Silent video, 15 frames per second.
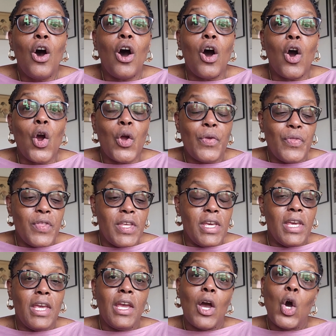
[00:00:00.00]
are
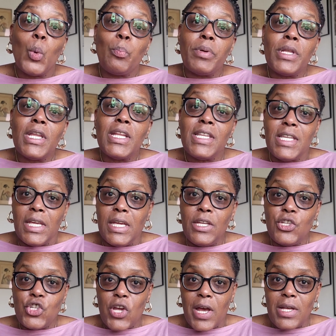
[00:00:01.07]
the open knee
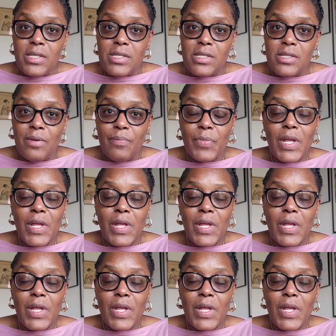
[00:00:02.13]
chest.